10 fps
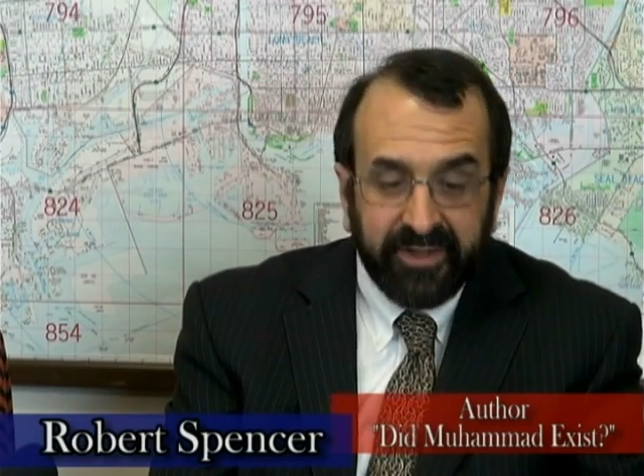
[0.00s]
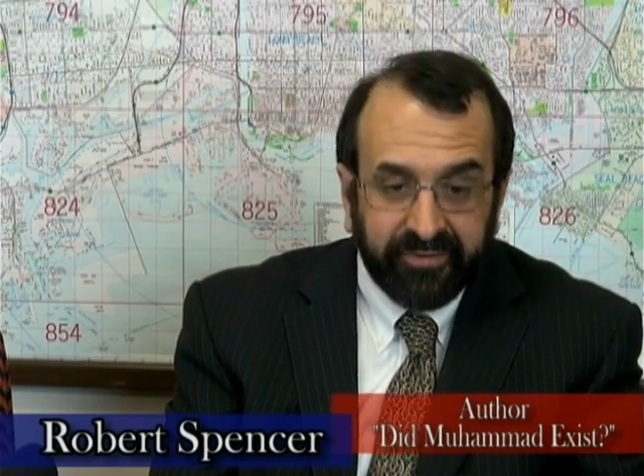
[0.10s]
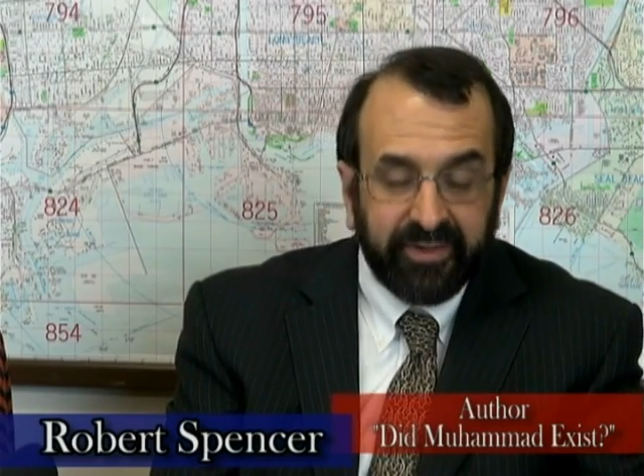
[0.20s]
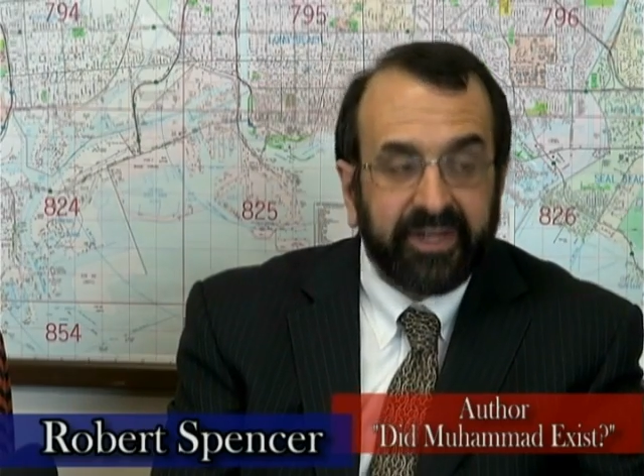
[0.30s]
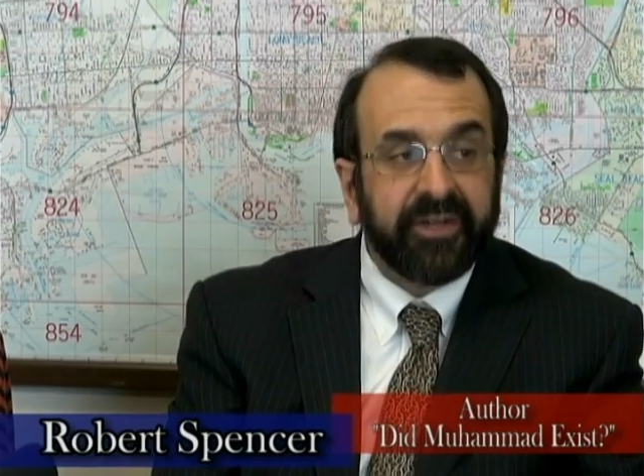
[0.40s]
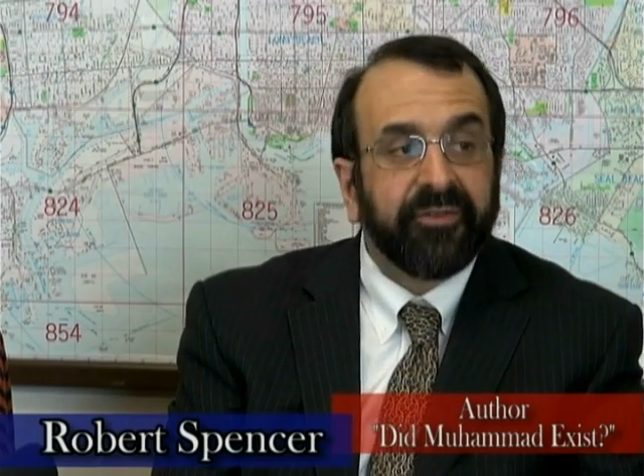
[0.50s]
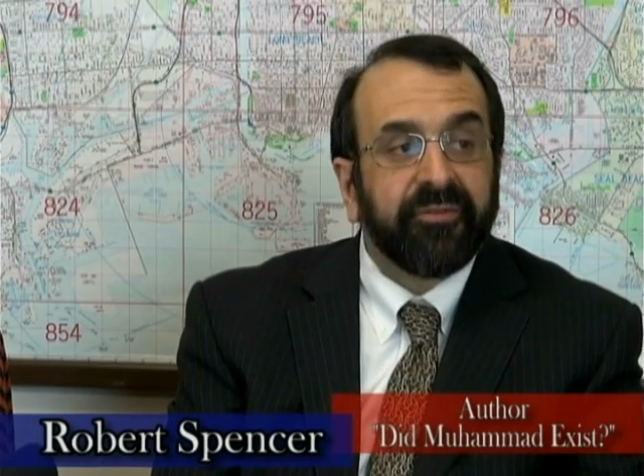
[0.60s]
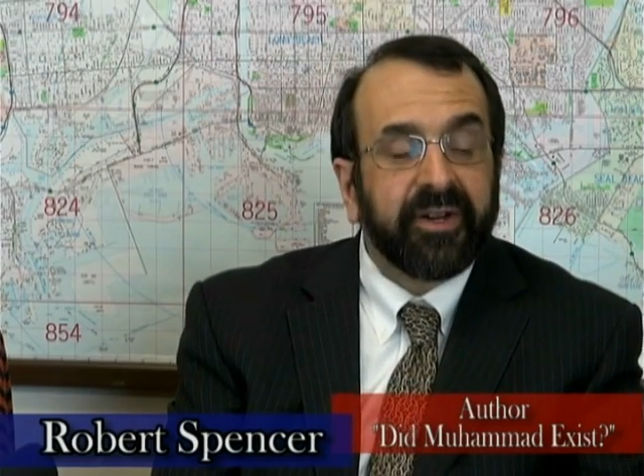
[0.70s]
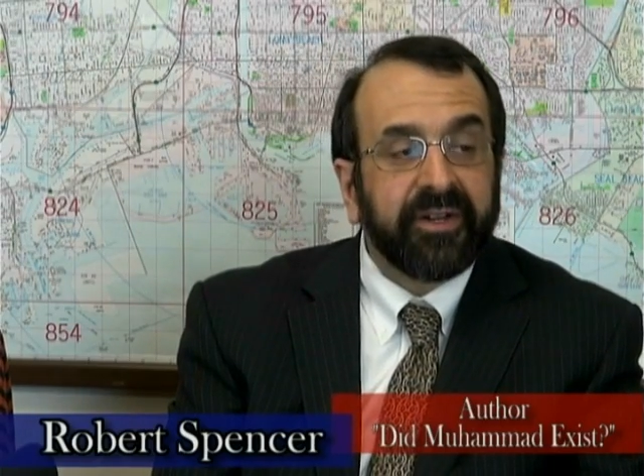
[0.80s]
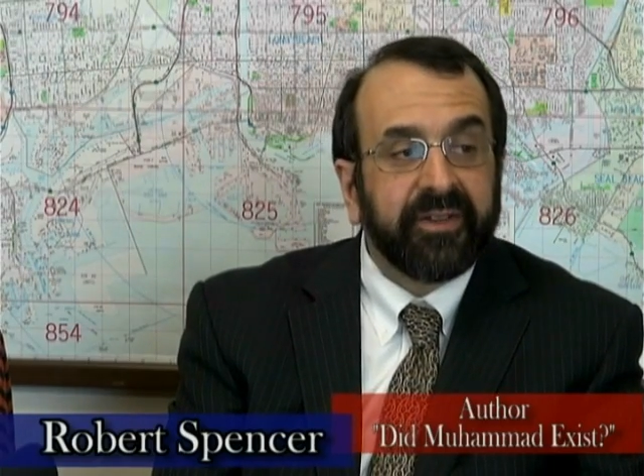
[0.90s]
So they
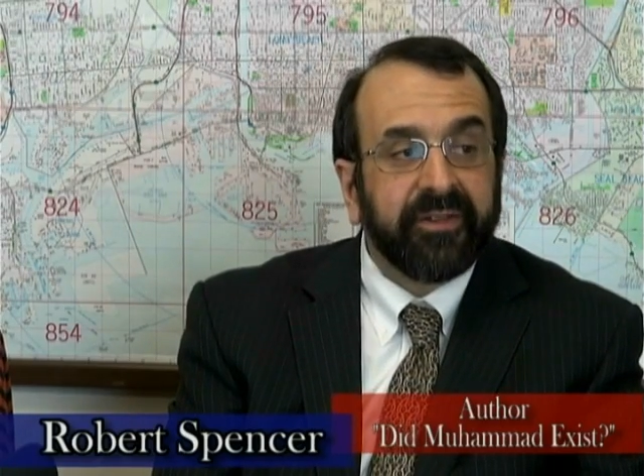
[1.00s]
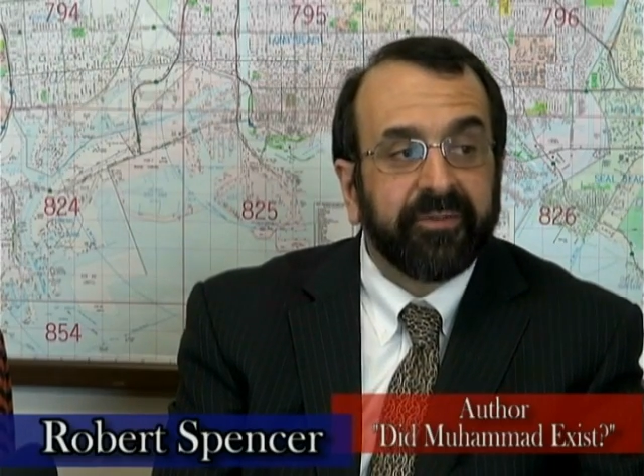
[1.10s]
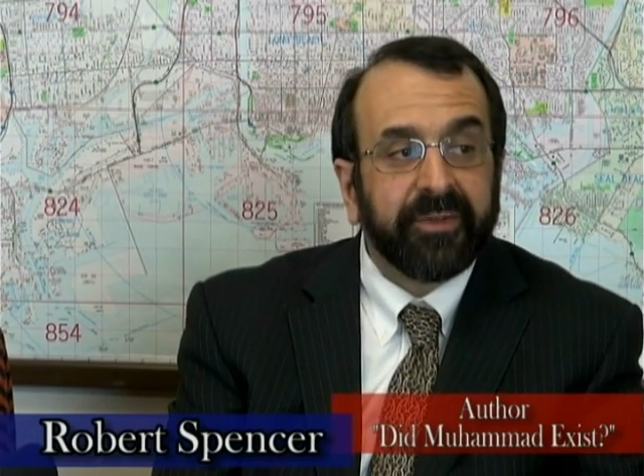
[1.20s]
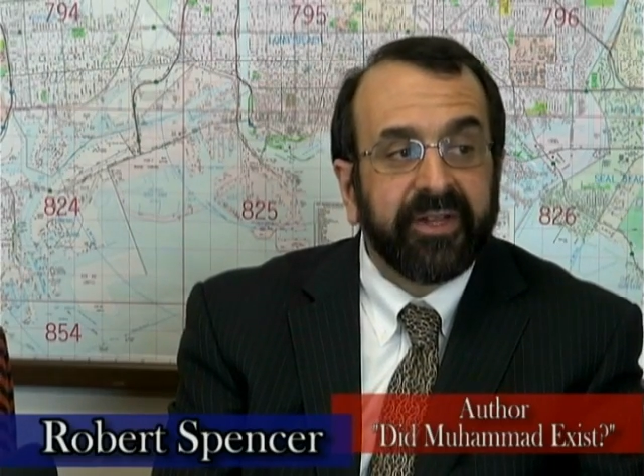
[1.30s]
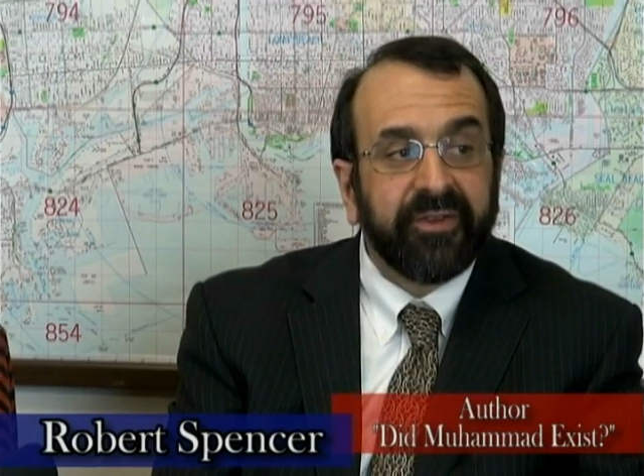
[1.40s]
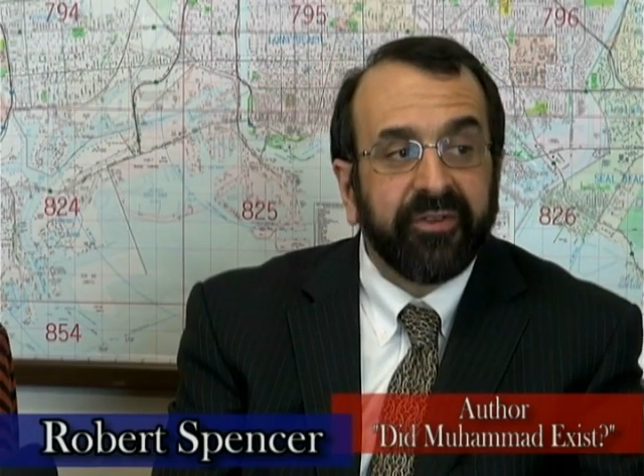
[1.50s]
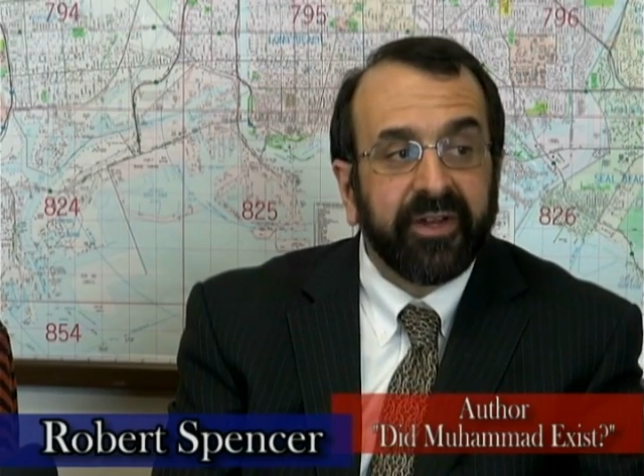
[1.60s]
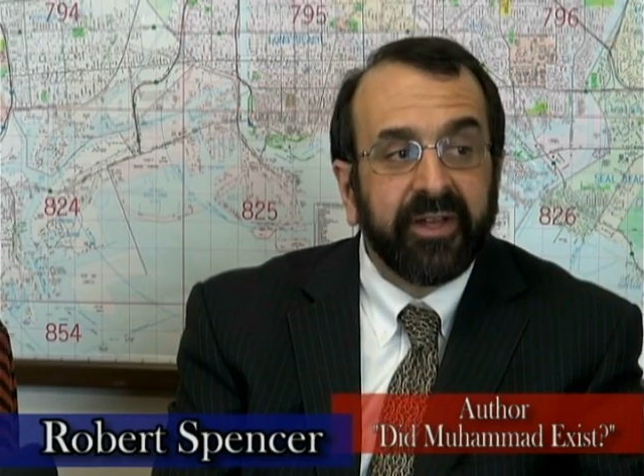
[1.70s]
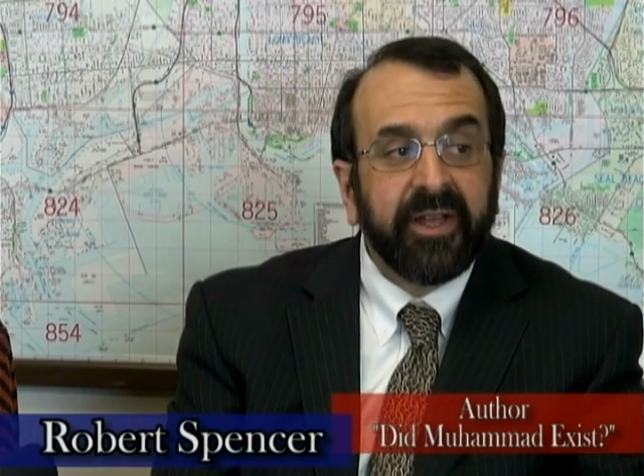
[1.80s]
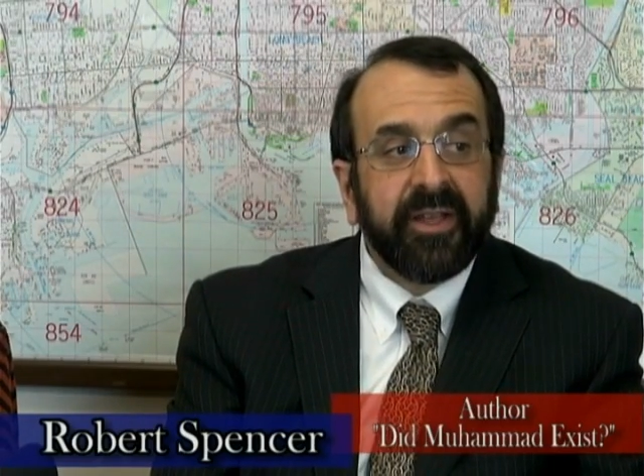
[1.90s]
constructed this
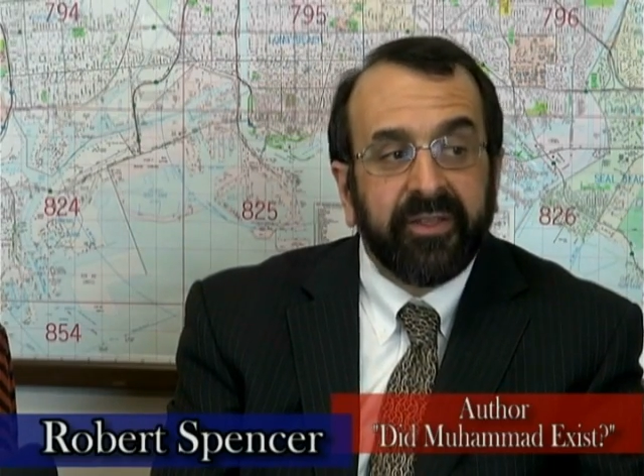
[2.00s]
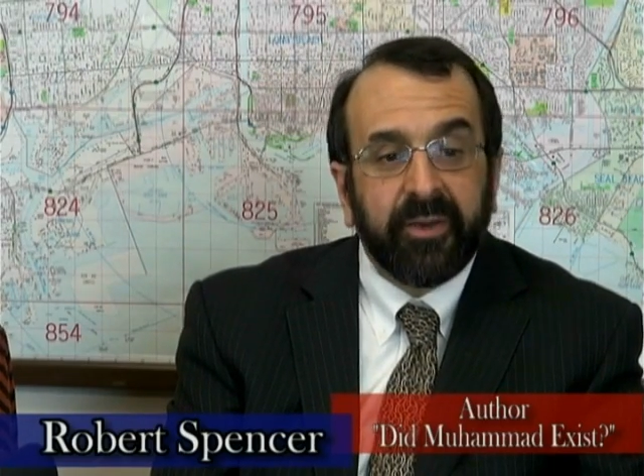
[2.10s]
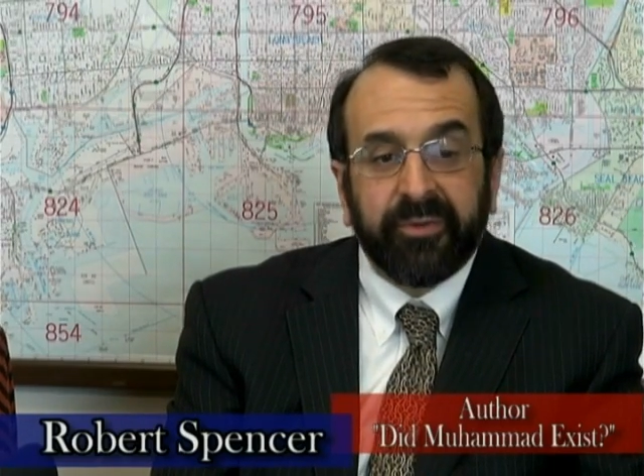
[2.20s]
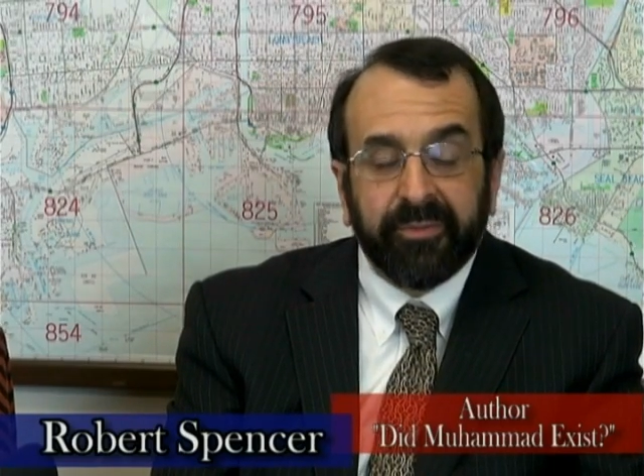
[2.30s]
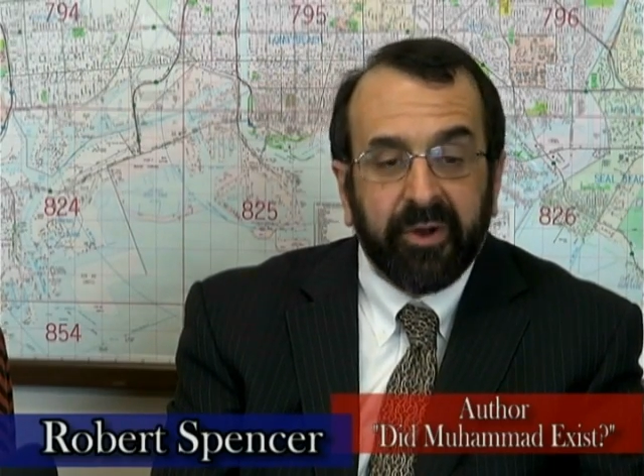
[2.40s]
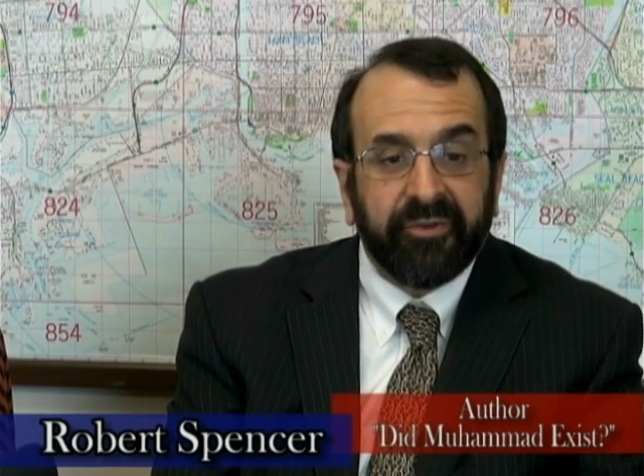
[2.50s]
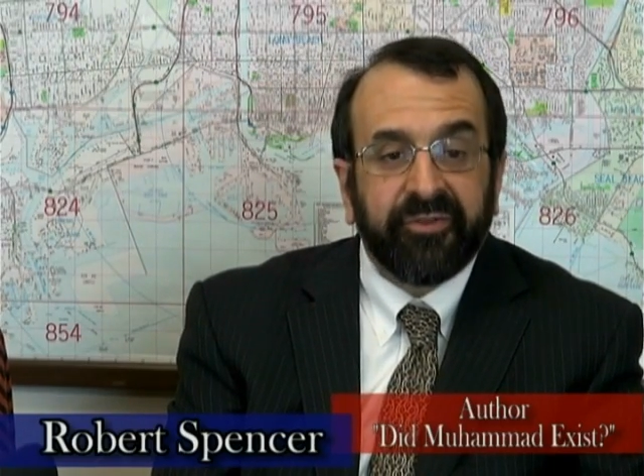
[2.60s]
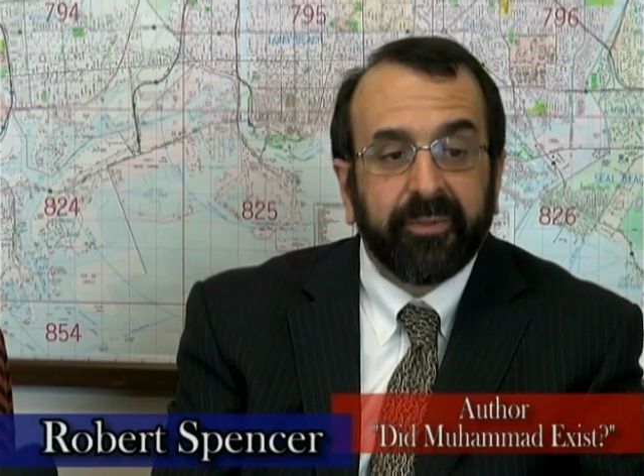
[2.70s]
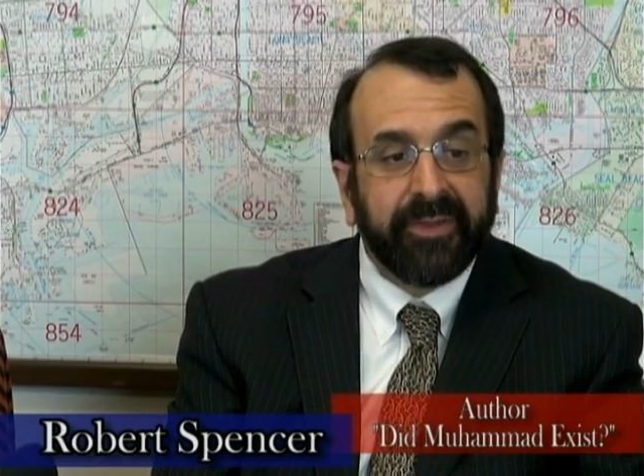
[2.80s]
religion that was martial,